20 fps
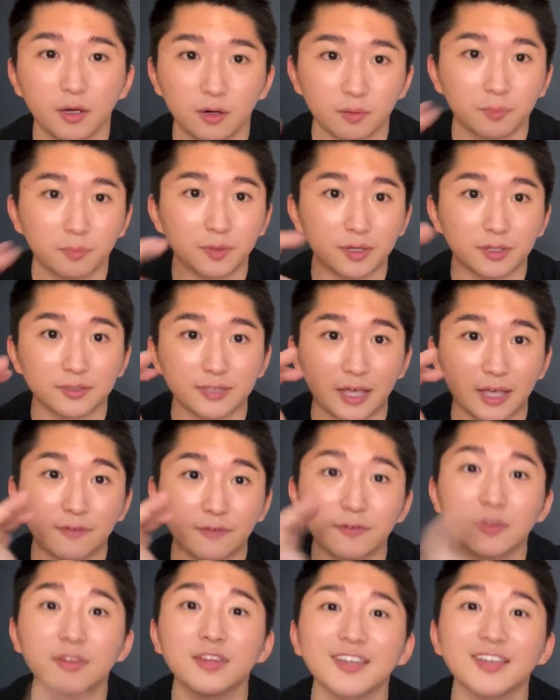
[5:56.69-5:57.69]
because
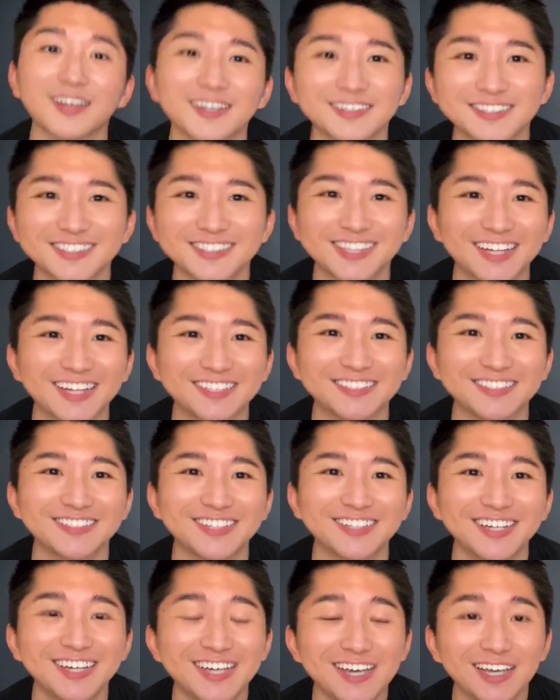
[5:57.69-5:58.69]
everything is
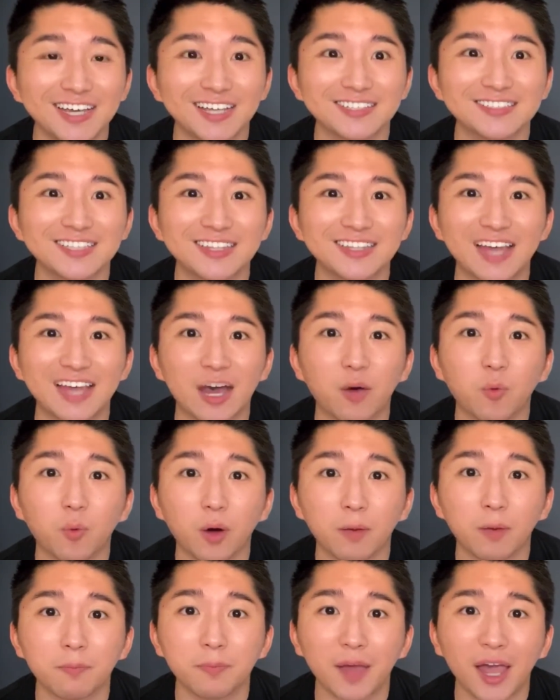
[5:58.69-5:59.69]
in that
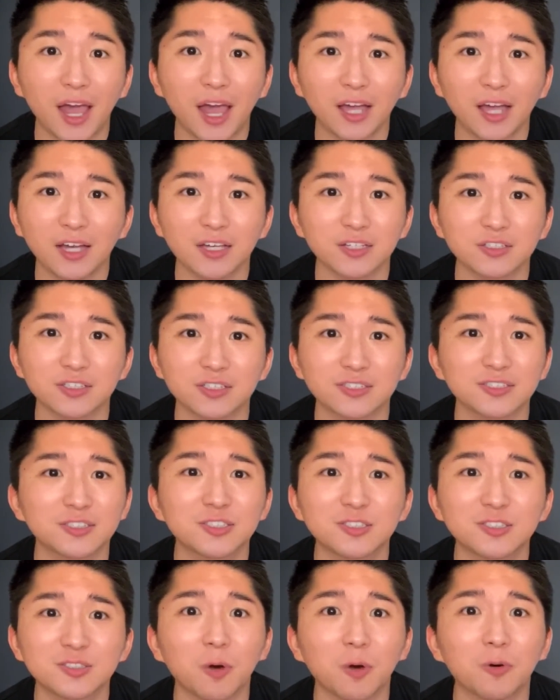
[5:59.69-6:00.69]
one package, and
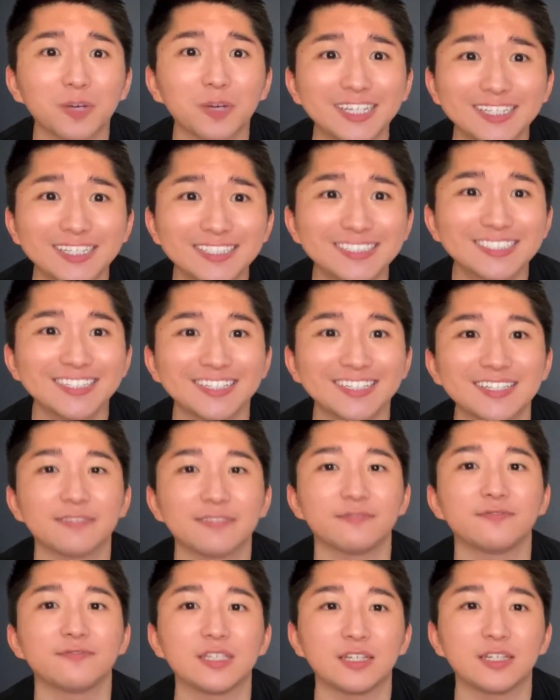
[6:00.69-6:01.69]
so easy and
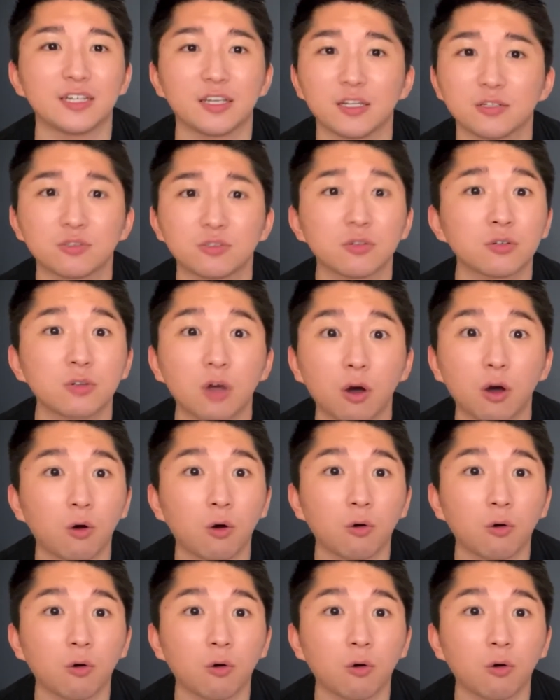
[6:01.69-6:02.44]
convenient to go